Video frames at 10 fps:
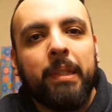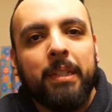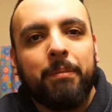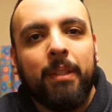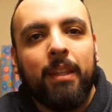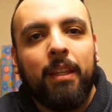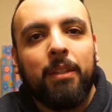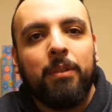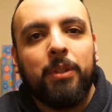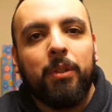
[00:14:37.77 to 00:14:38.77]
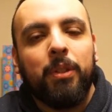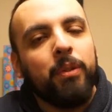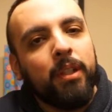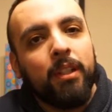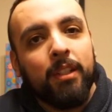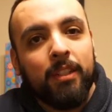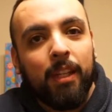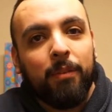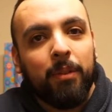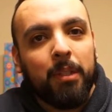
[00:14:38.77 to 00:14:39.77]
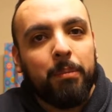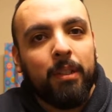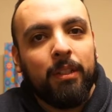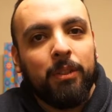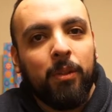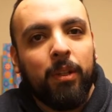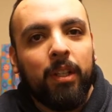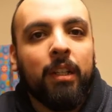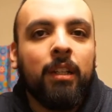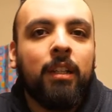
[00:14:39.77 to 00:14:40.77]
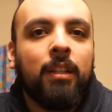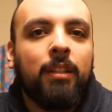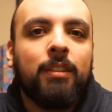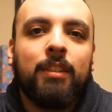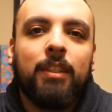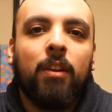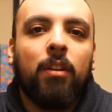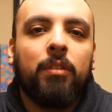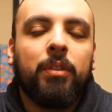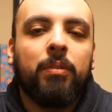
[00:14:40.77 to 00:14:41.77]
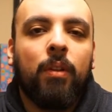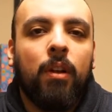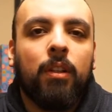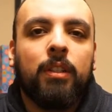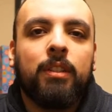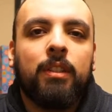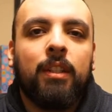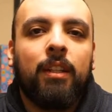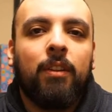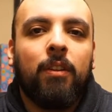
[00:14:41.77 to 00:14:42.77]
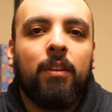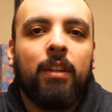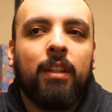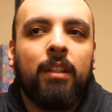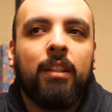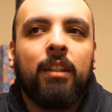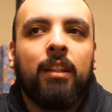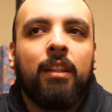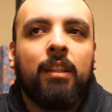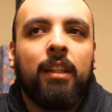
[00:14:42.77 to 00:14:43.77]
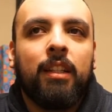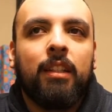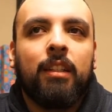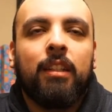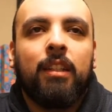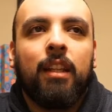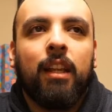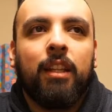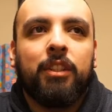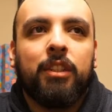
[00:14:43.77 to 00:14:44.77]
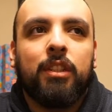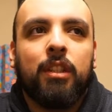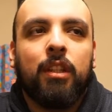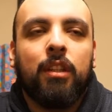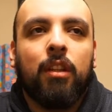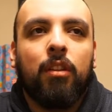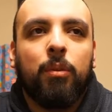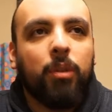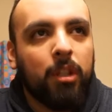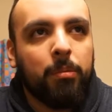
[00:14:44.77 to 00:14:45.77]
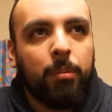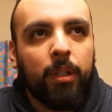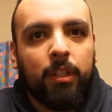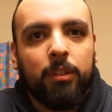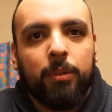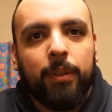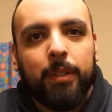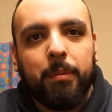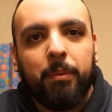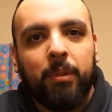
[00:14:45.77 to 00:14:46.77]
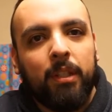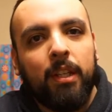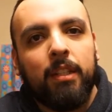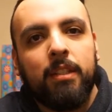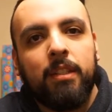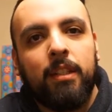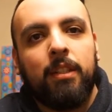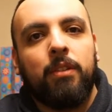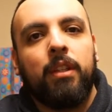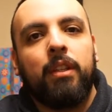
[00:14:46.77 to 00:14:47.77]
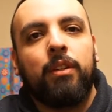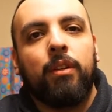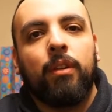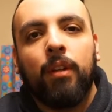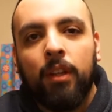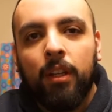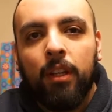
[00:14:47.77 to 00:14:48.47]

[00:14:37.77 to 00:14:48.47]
make something that you enjoy doing because I've really been enjoying seeing all of your vlogs and all and and and just the, all the work you've been putting into it has been really nice and I know that you're